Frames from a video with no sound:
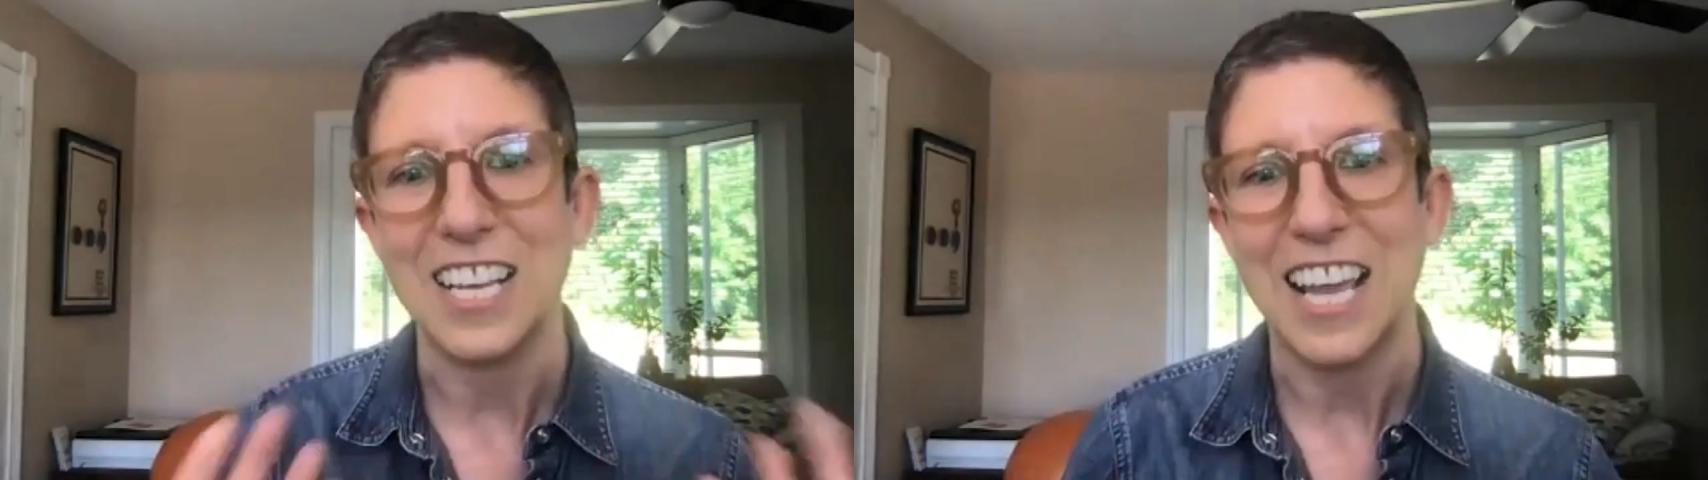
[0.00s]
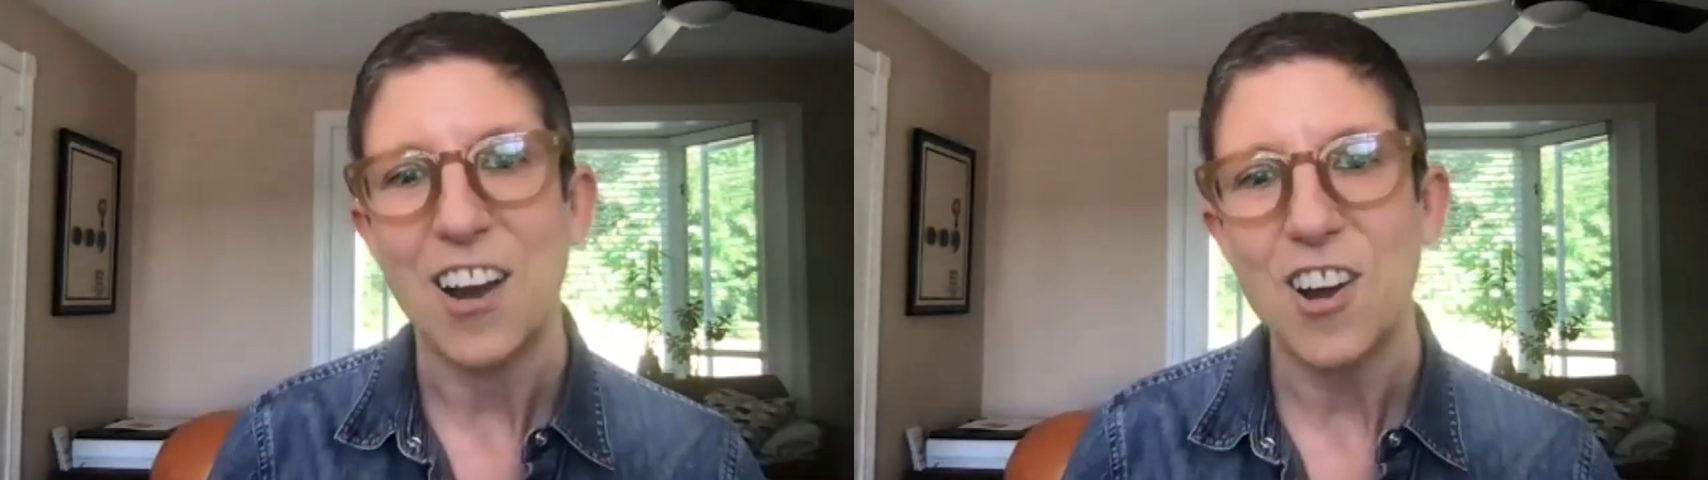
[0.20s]

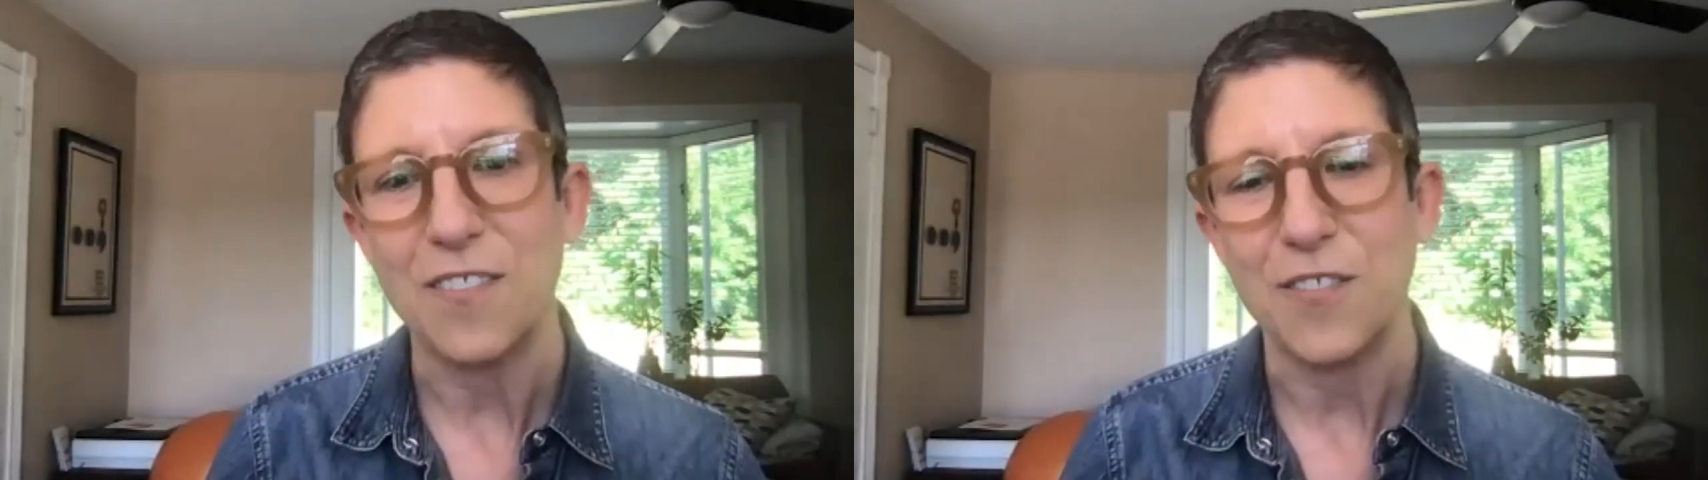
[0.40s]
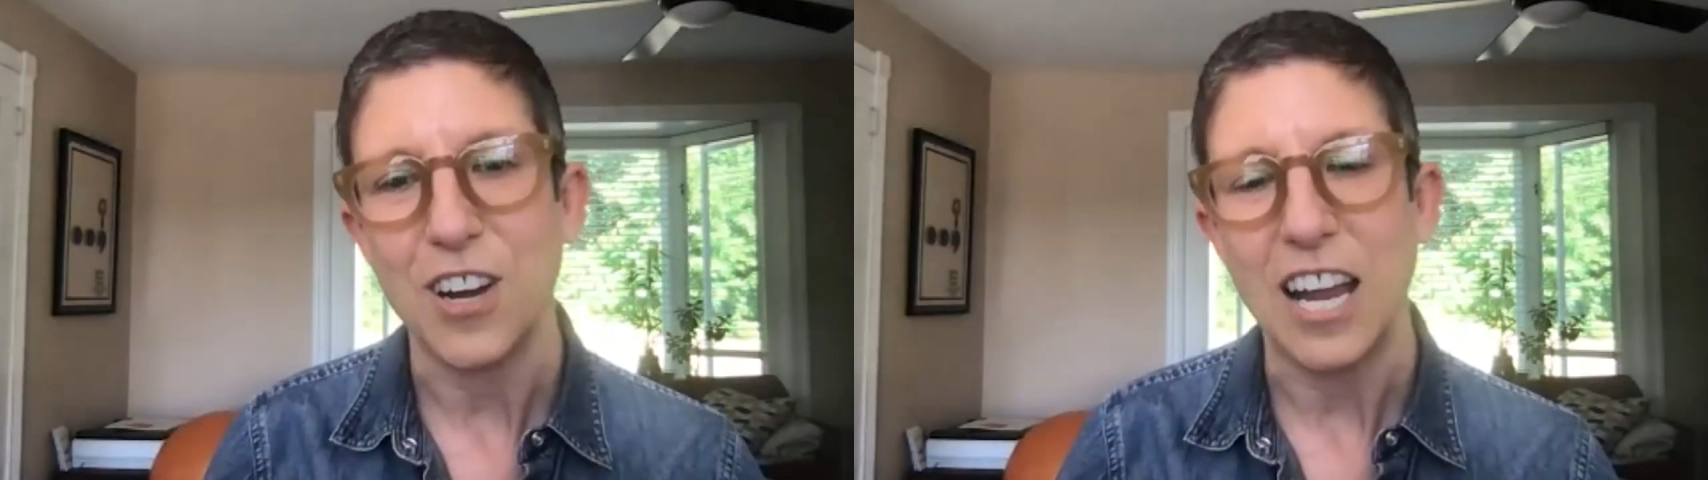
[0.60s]
a
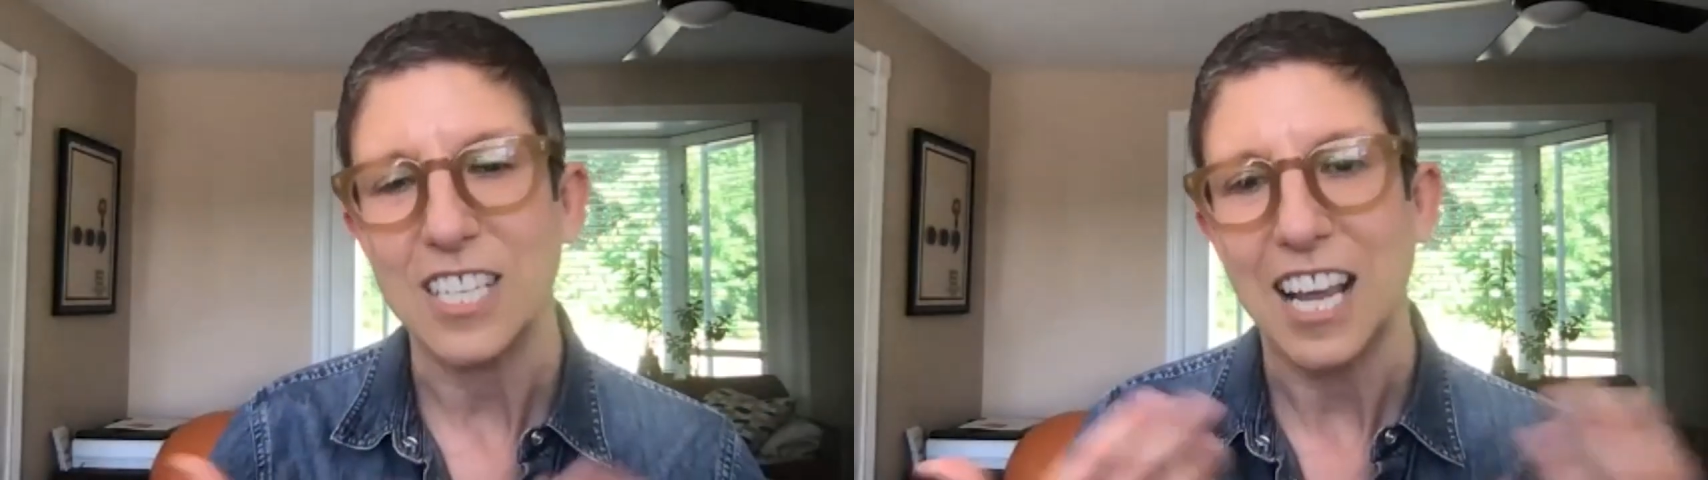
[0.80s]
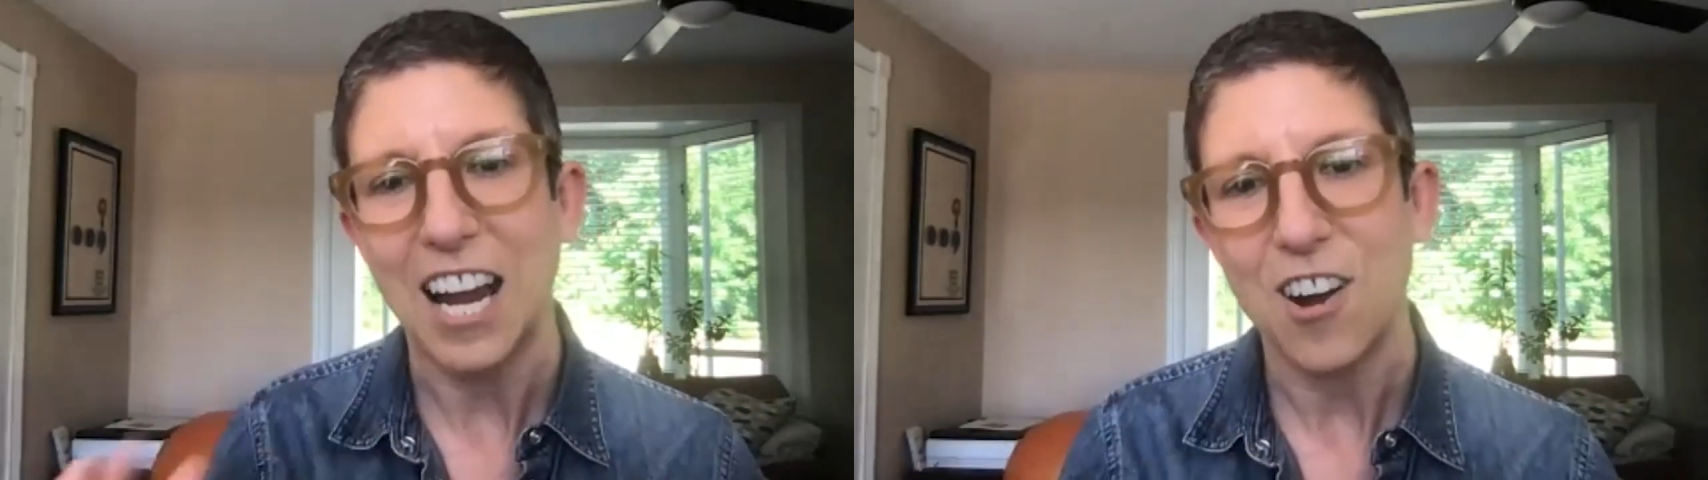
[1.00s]

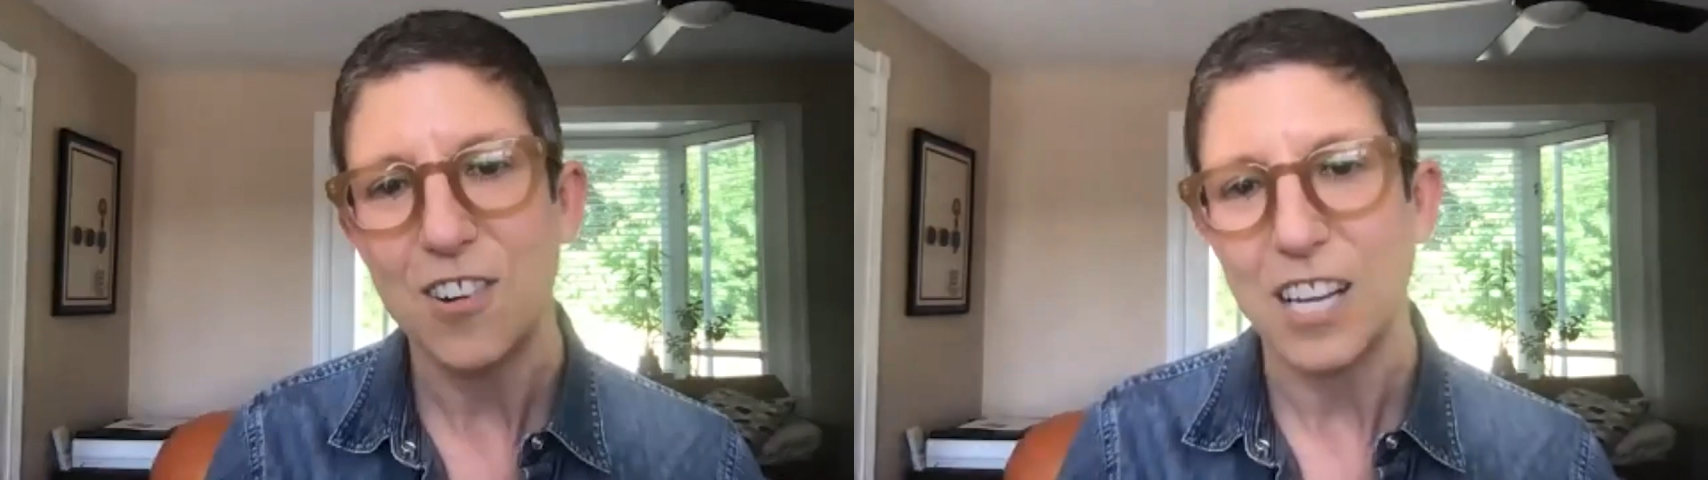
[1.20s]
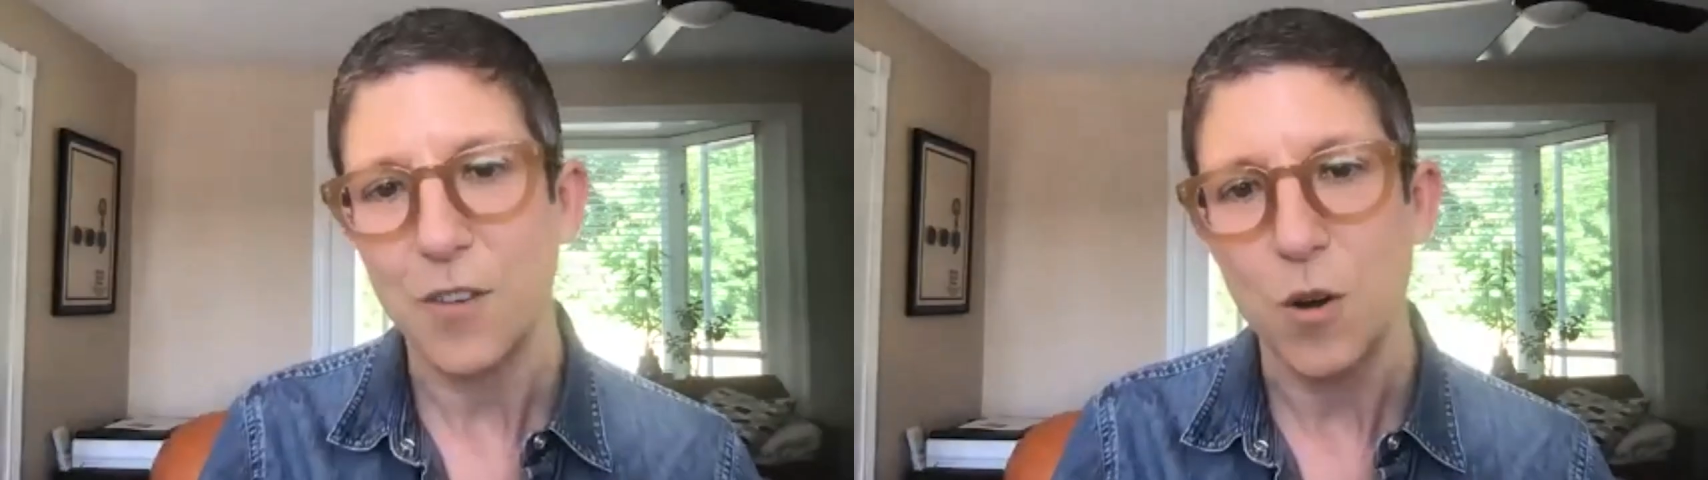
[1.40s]

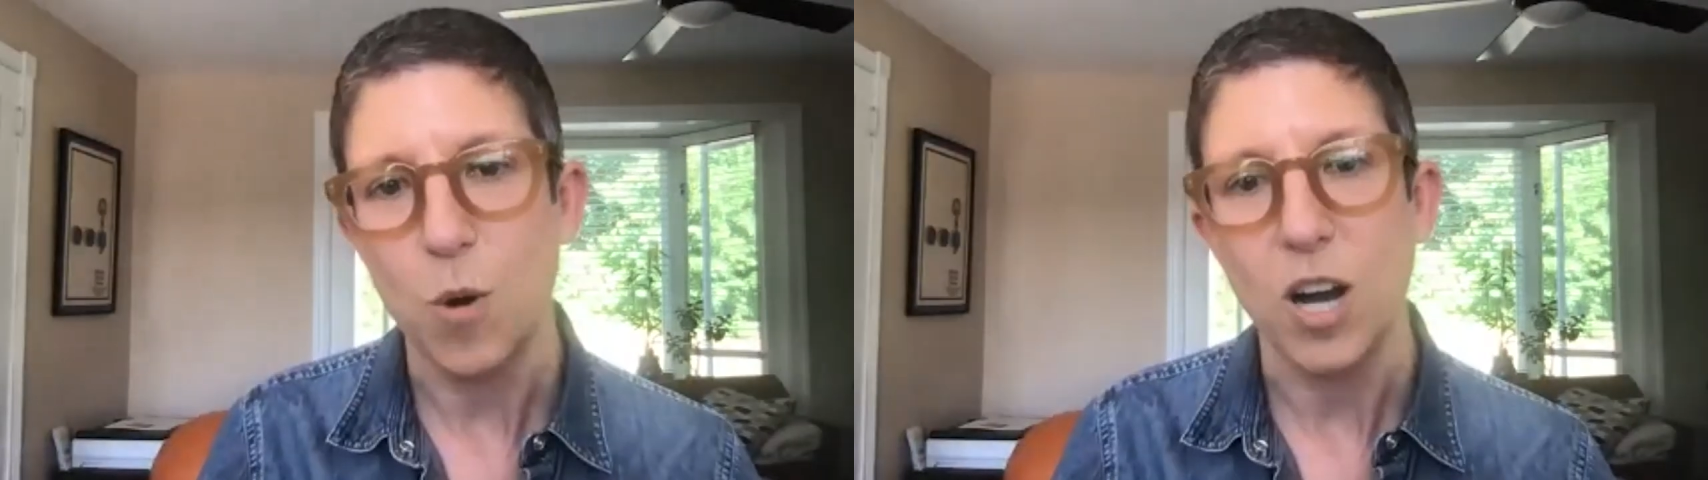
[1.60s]
caregiver,